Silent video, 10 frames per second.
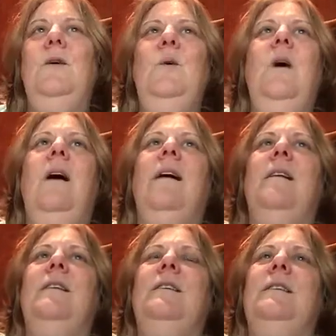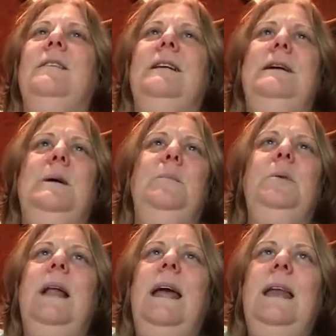who are
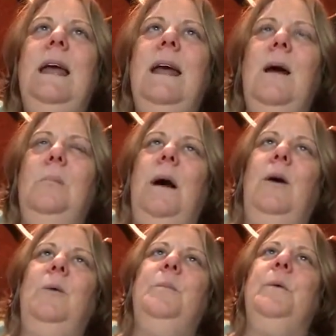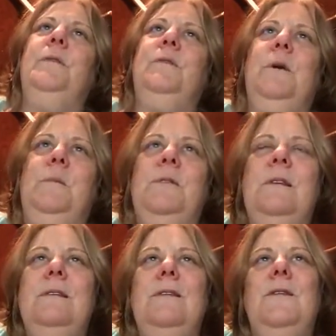complaining about
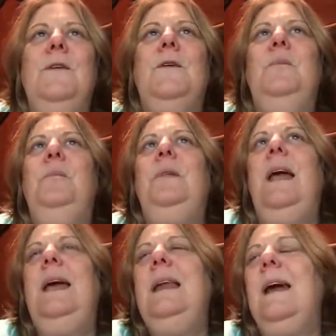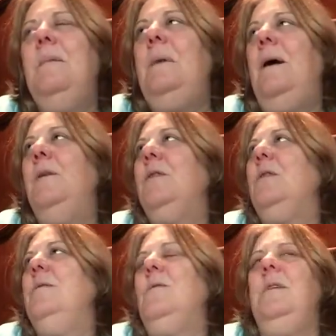prescriptions and they're complaining about
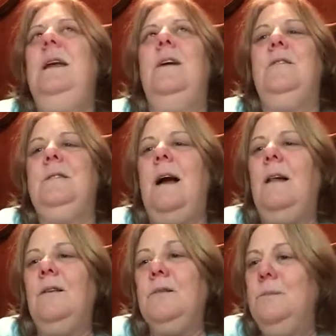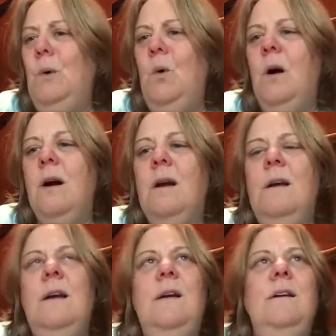$300 more
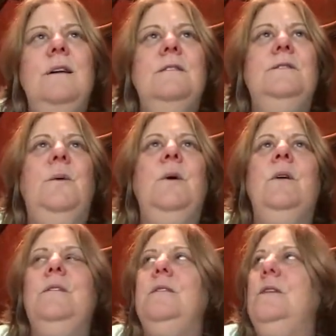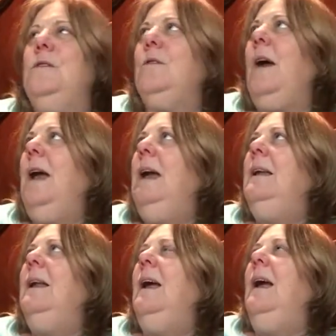for the
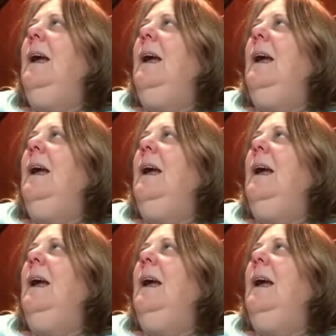train.